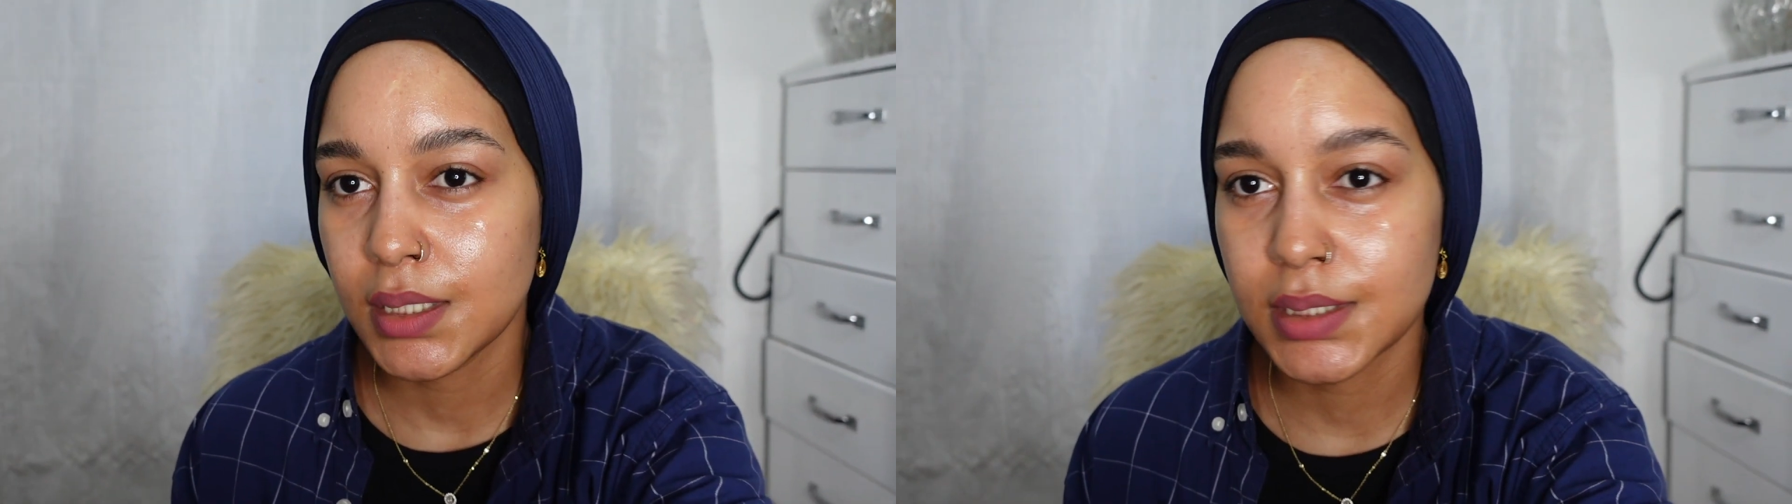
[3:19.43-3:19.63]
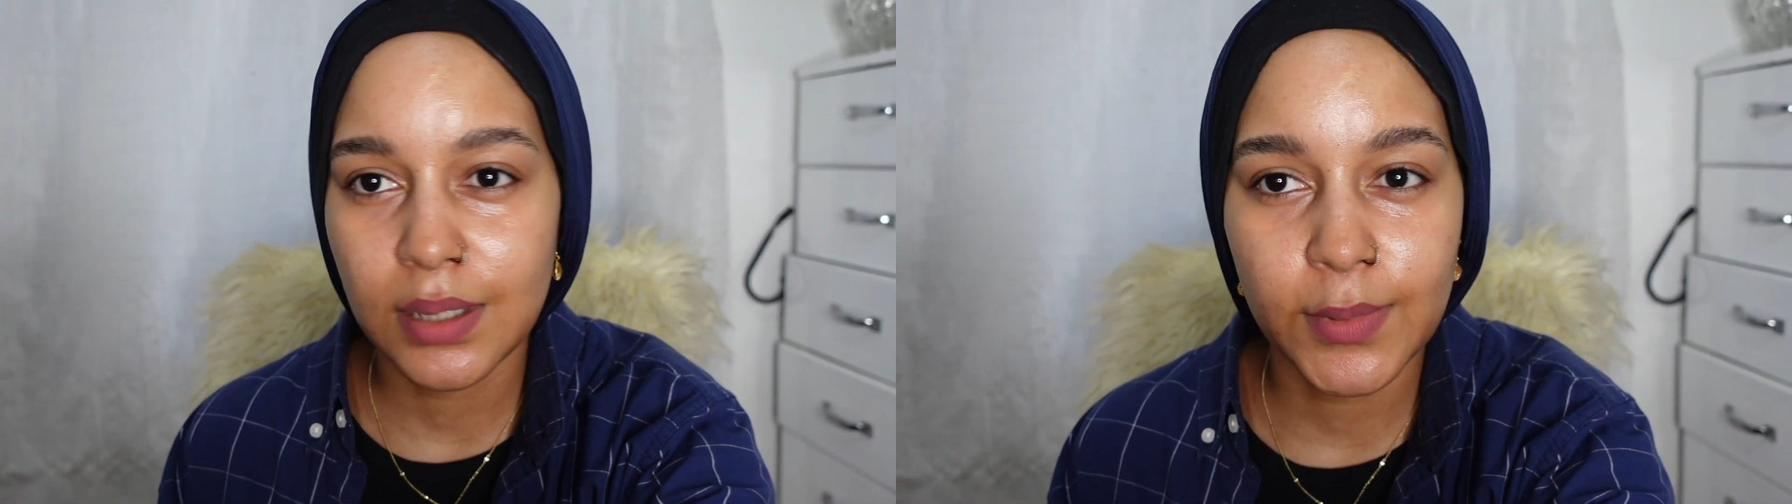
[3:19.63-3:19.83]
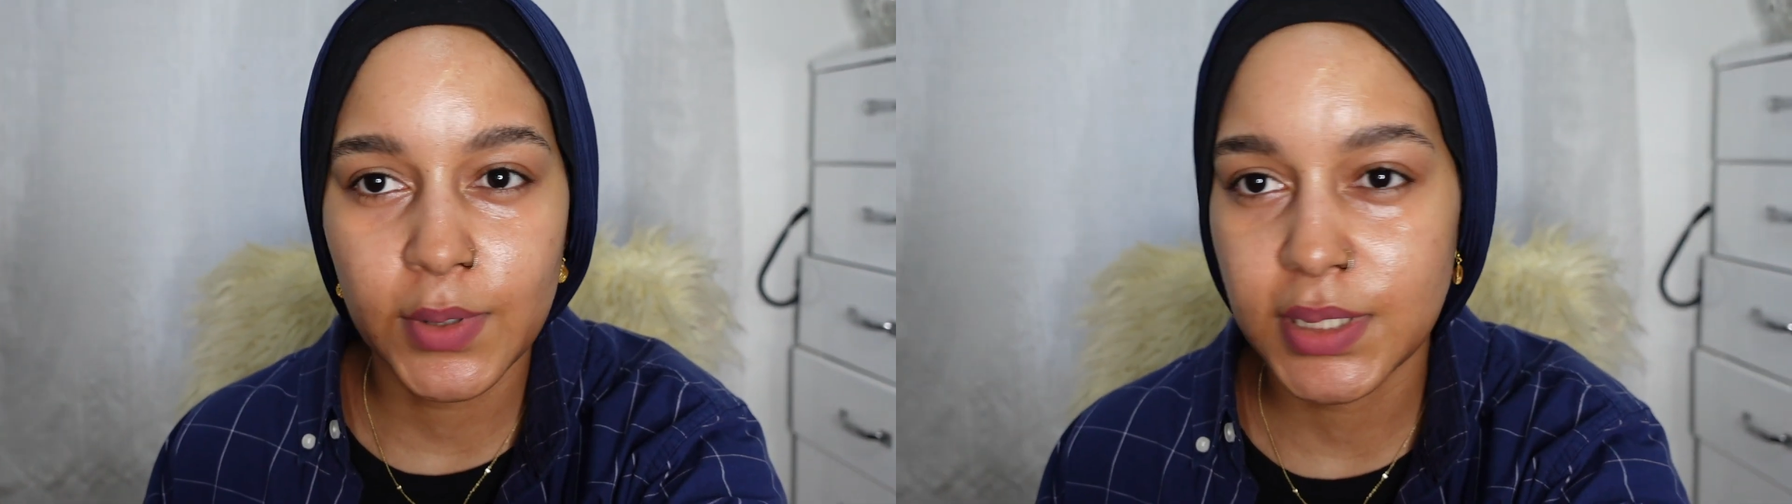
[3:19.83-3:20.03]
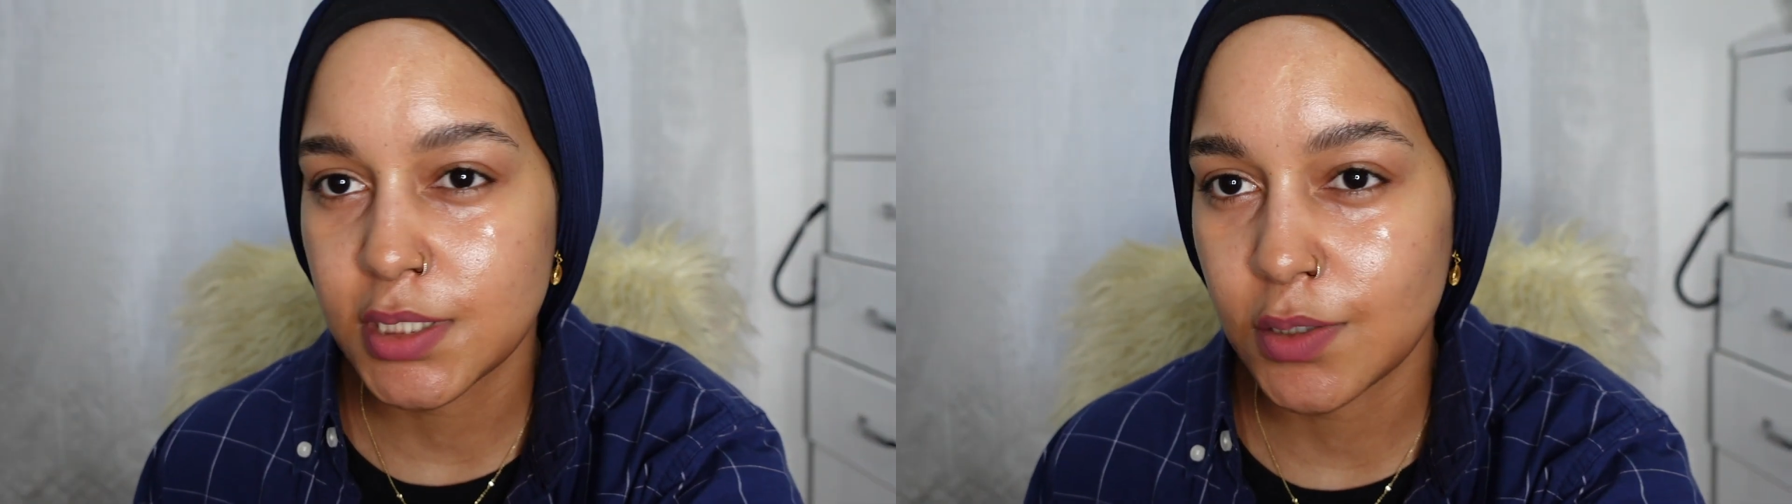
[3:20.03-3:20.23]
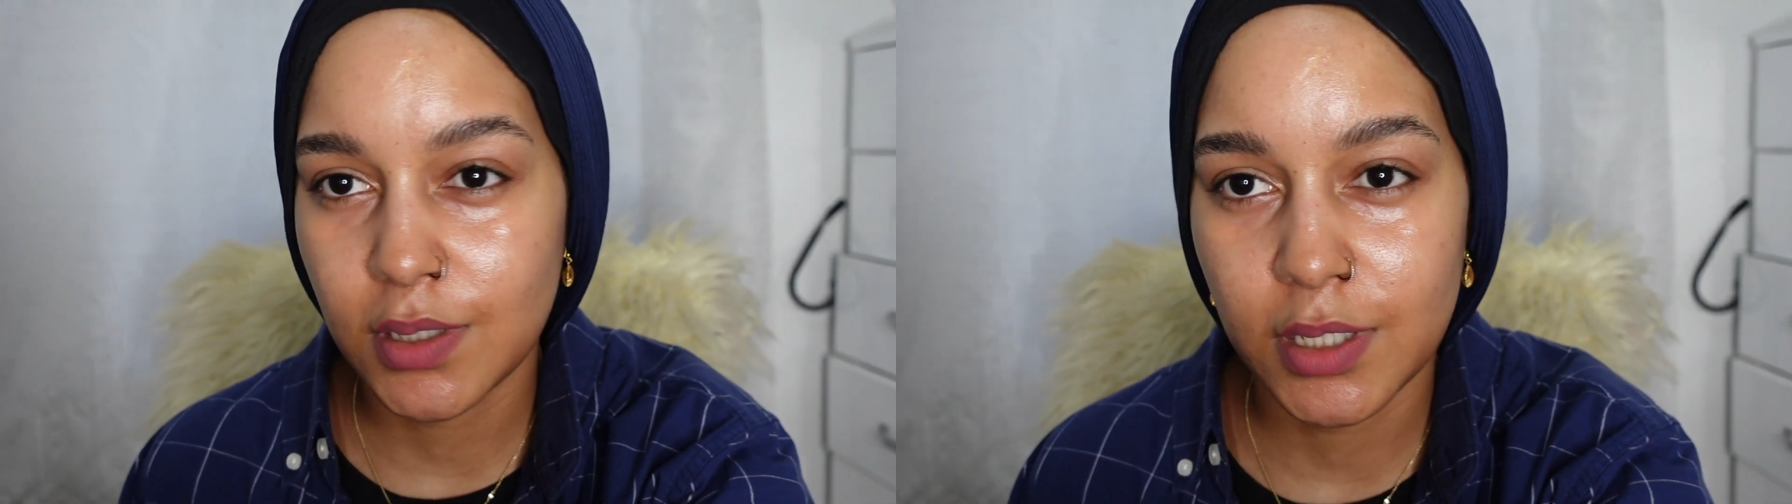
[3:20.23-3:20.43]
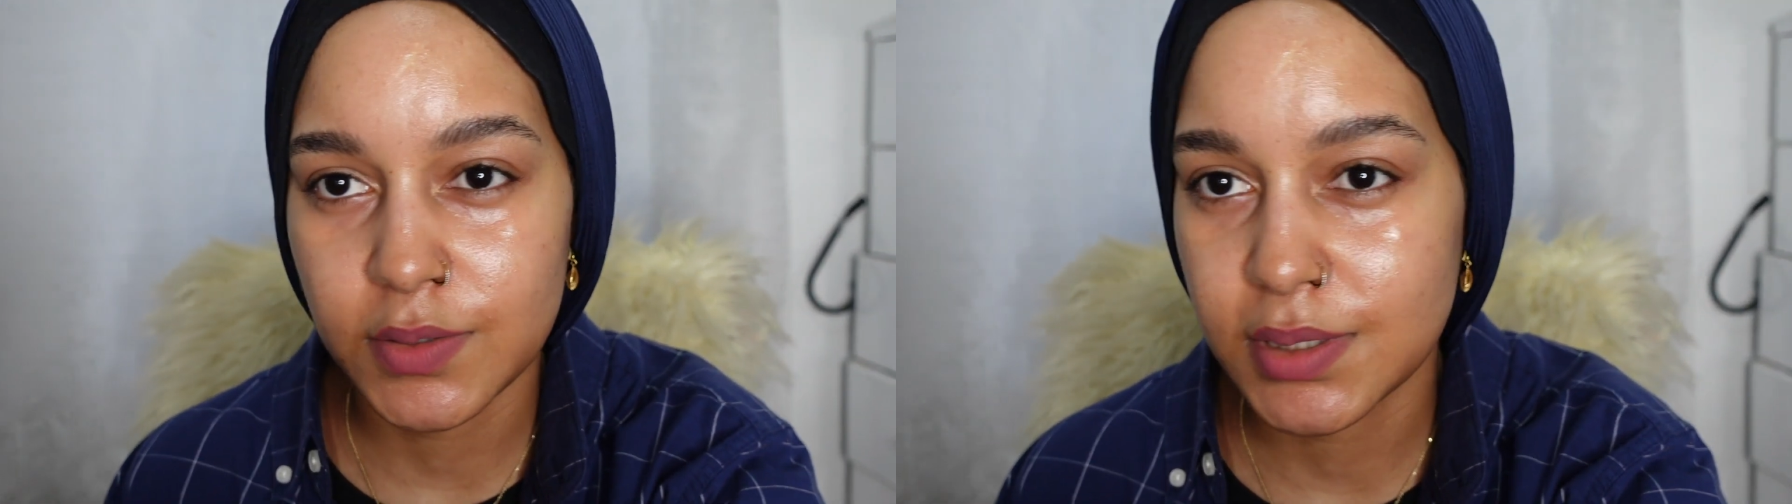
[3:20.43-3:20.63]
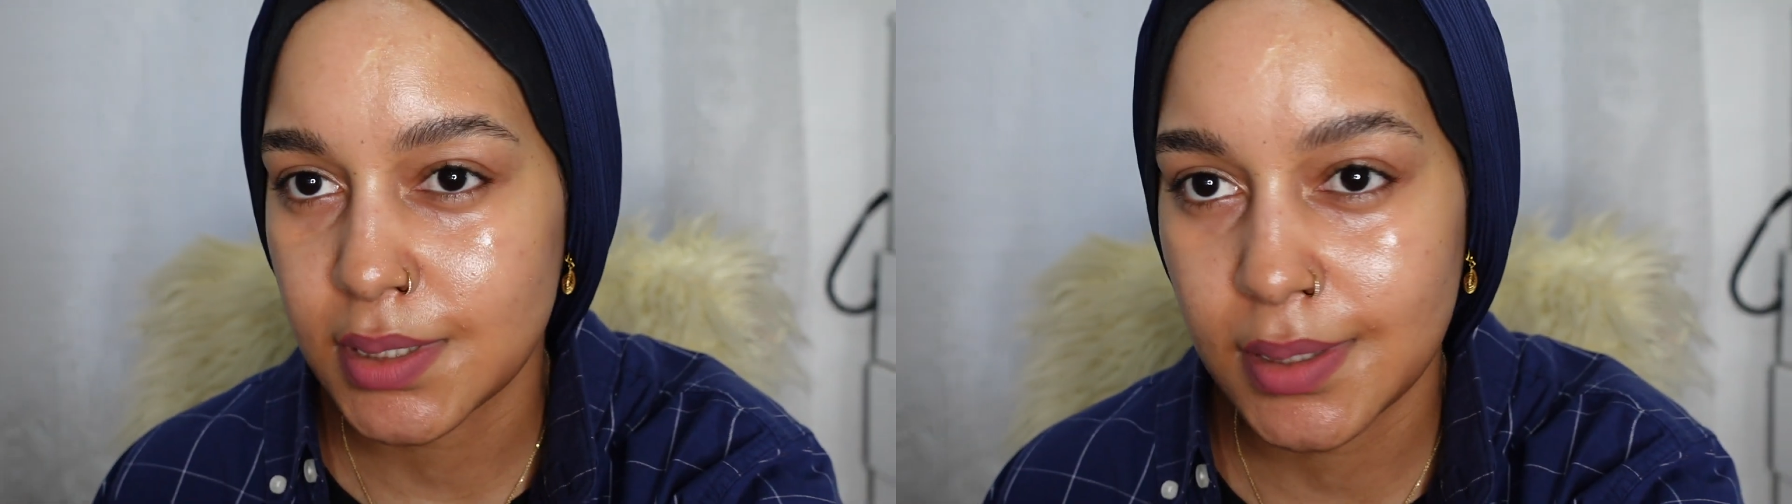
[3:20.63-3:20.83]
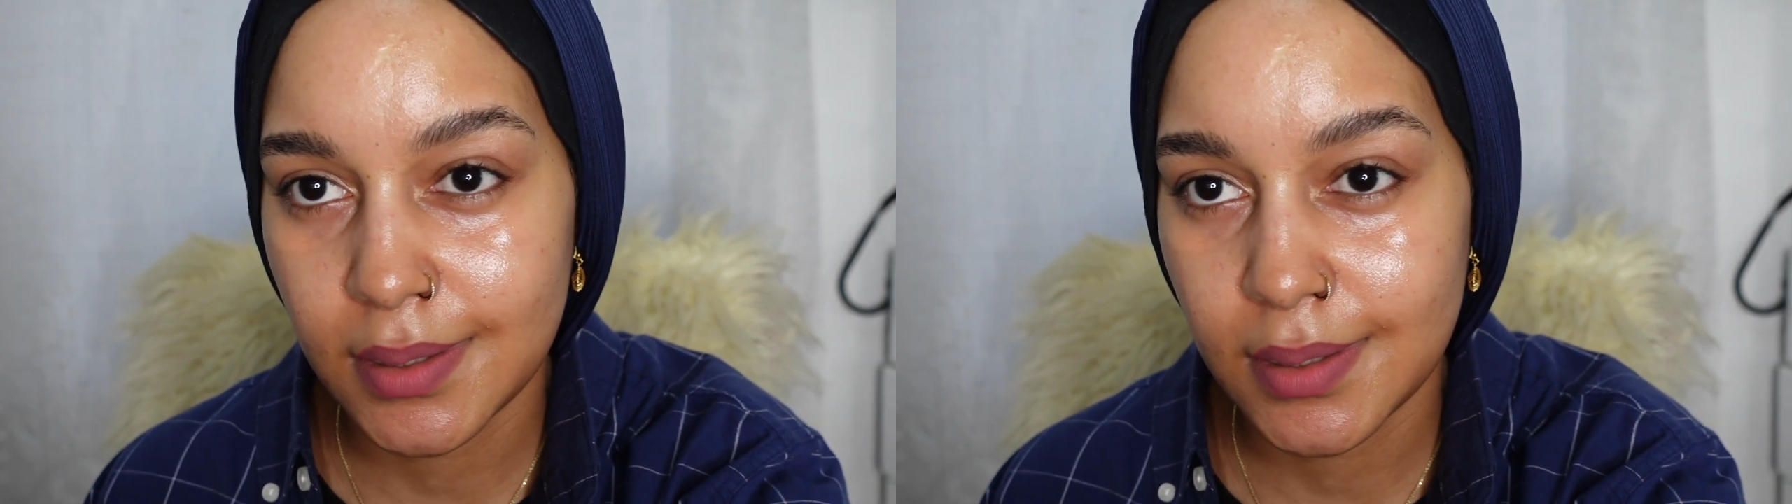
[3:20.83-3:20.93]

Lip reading: Tell me when it's too close.